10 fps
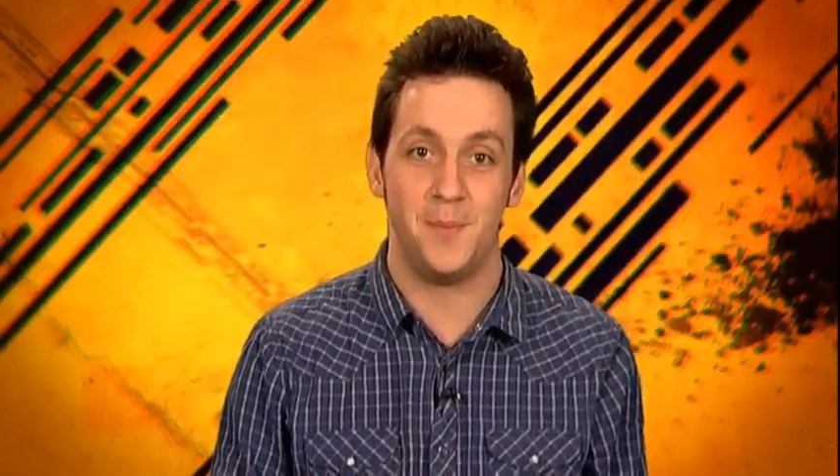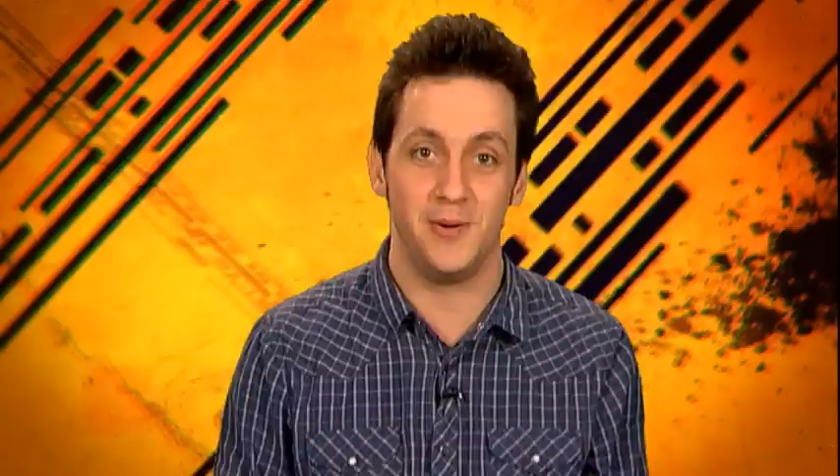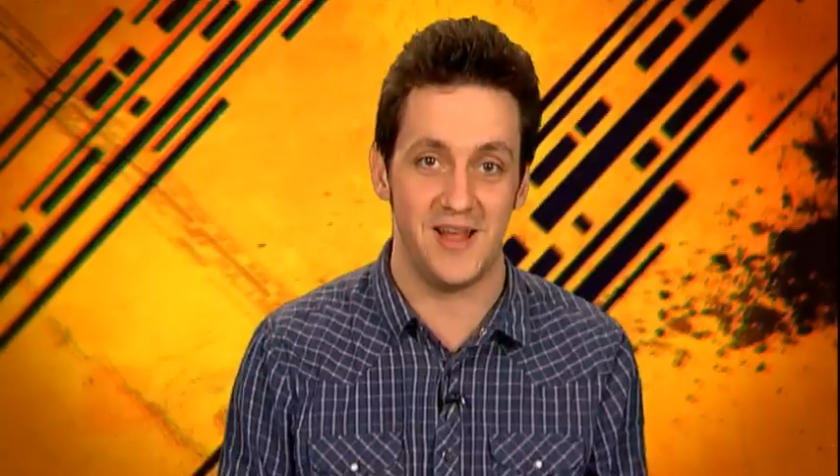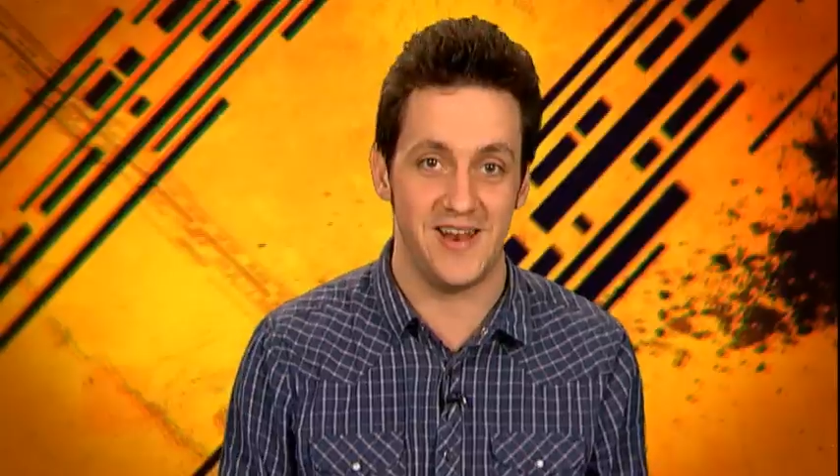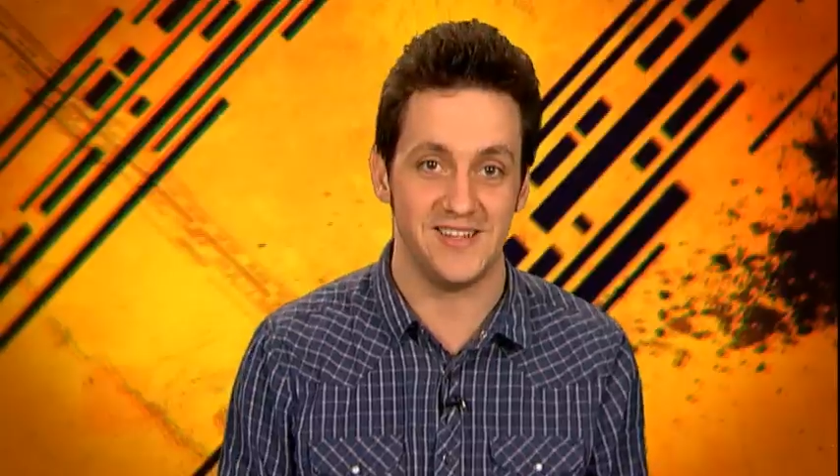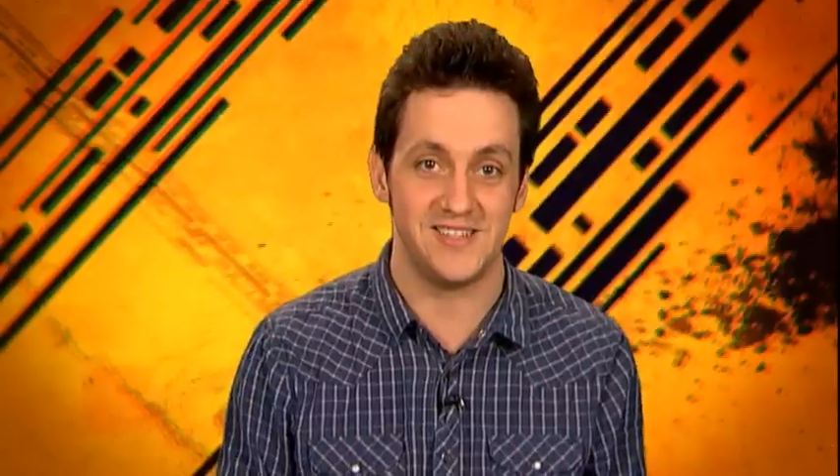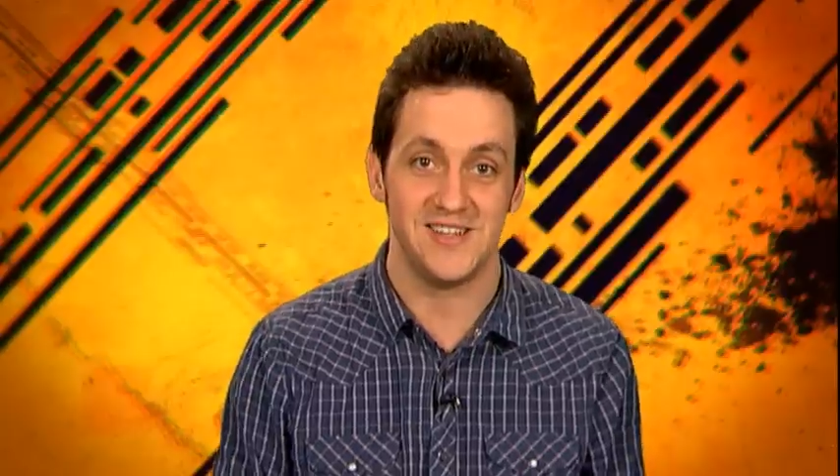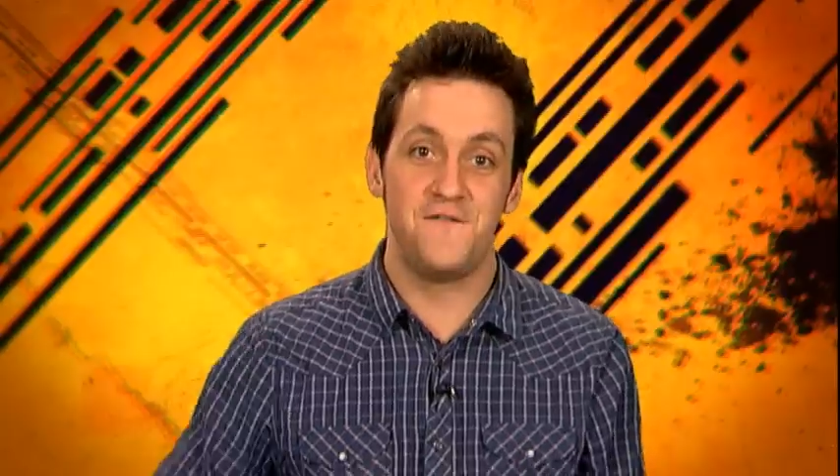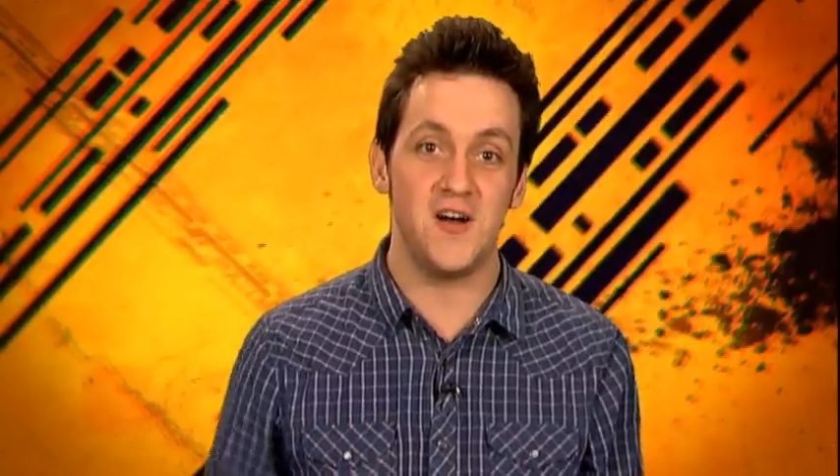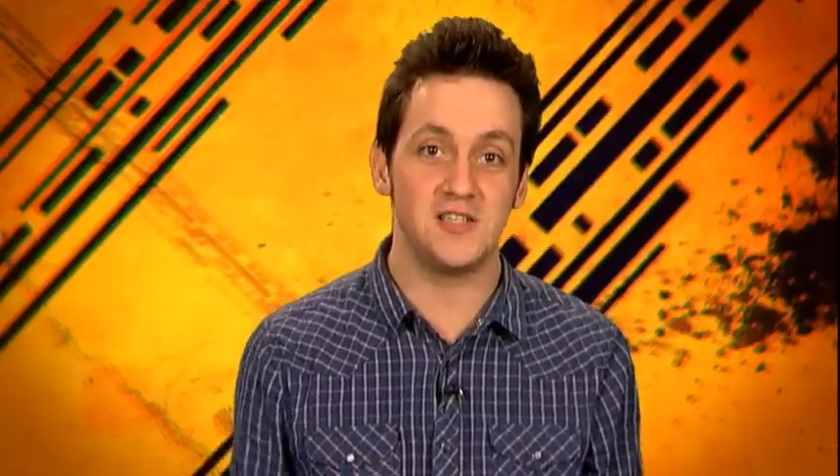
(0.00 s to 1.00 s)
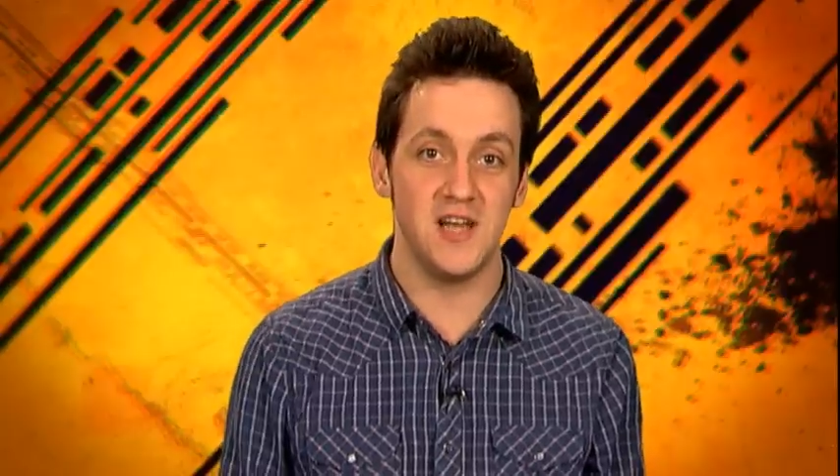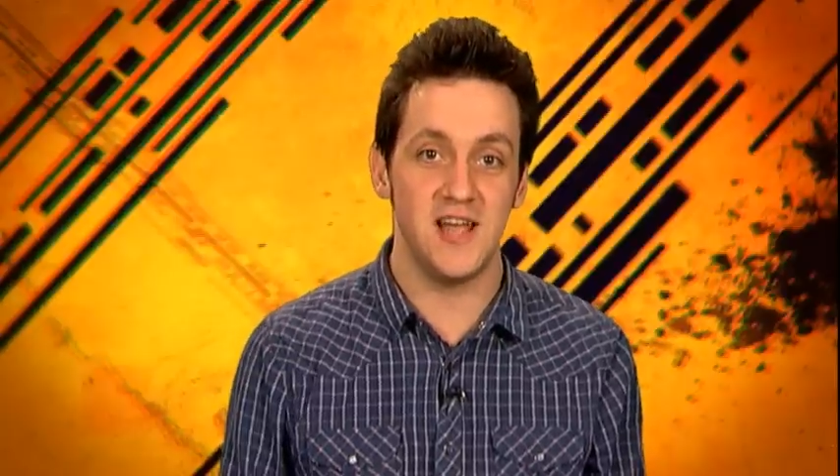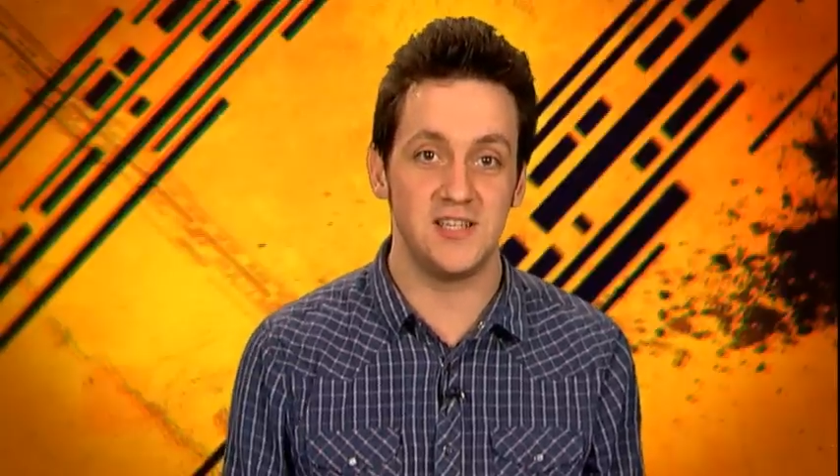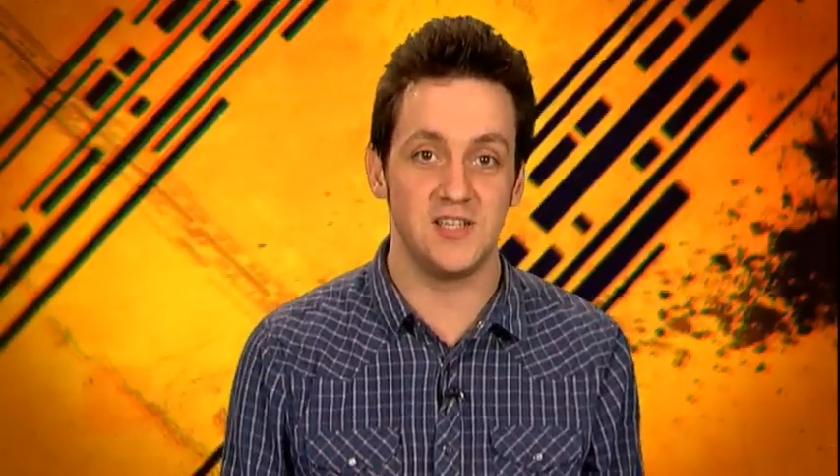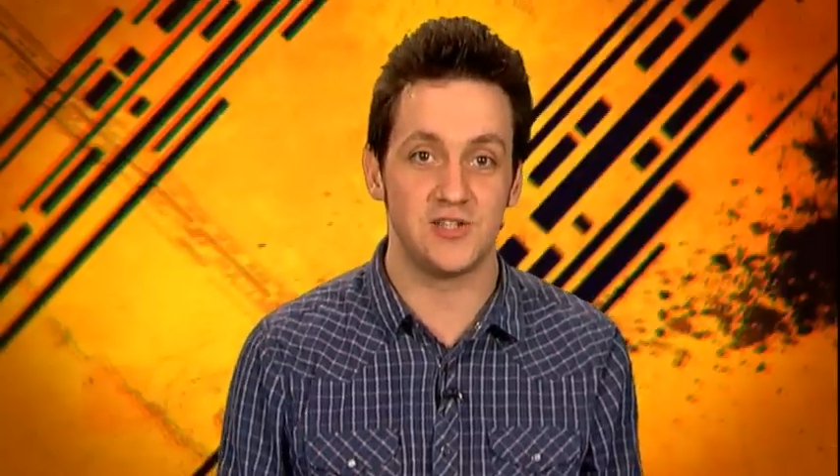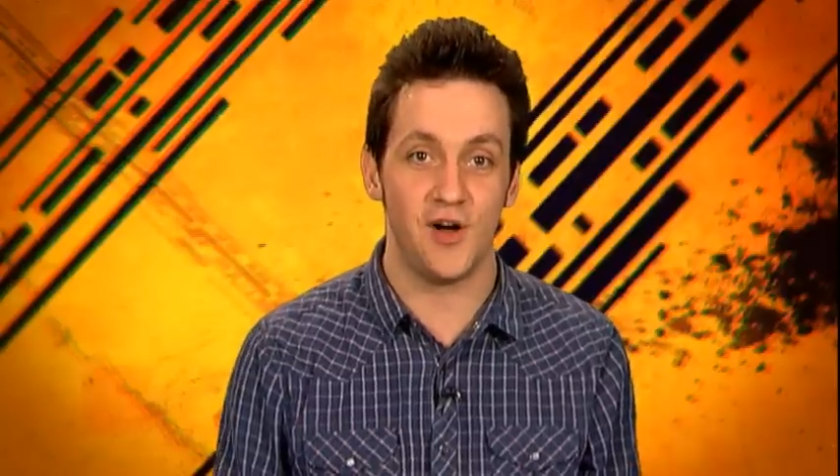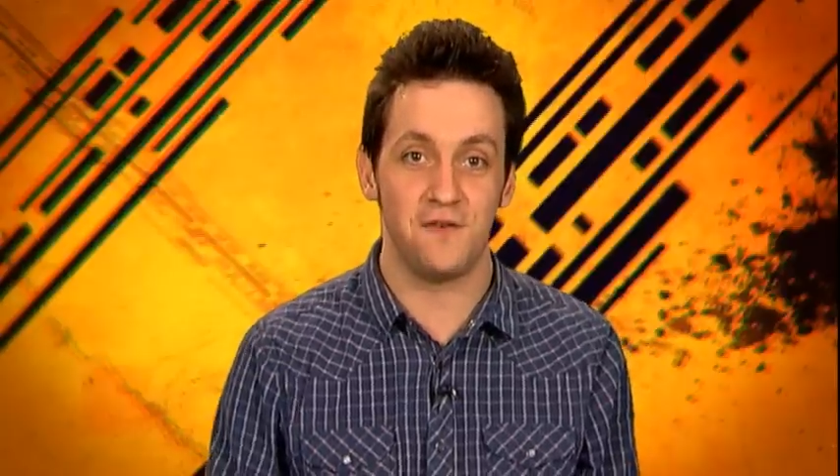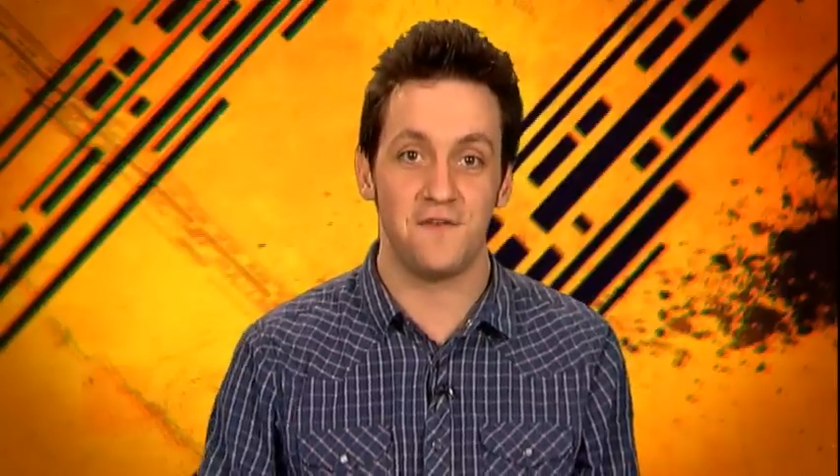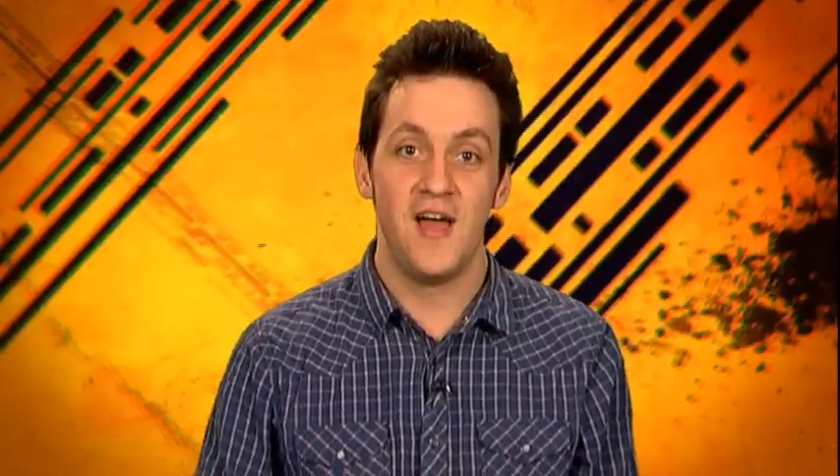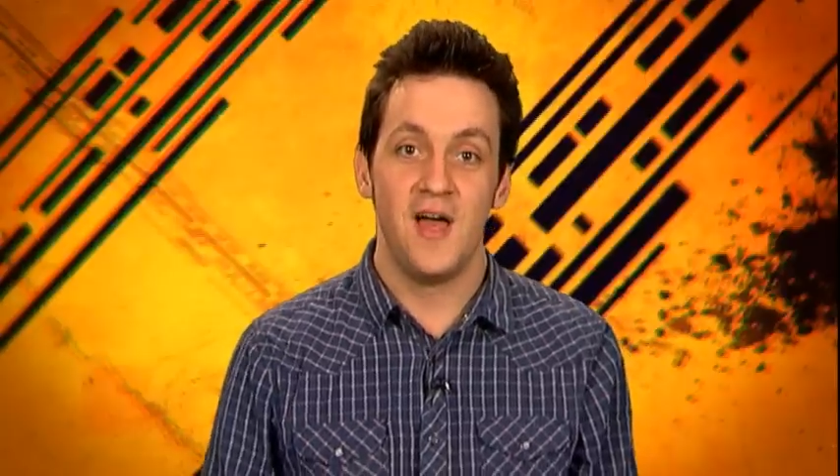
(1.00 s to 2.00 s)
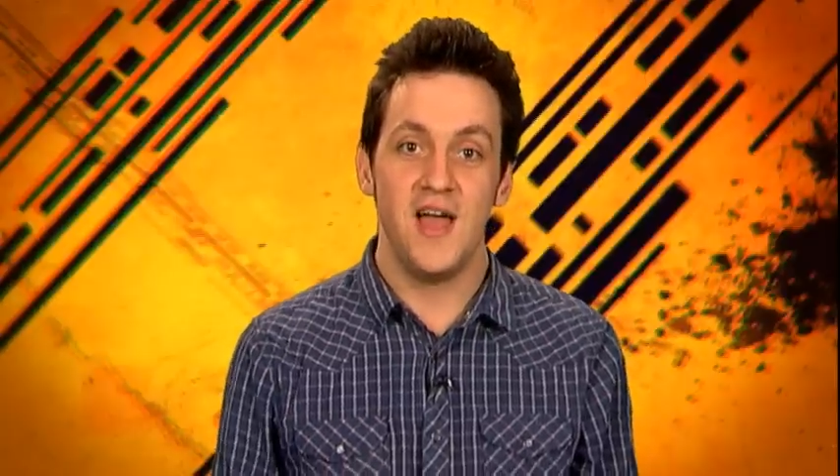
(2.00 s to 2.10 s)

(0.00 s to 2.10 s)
planets. Fascinating stuff.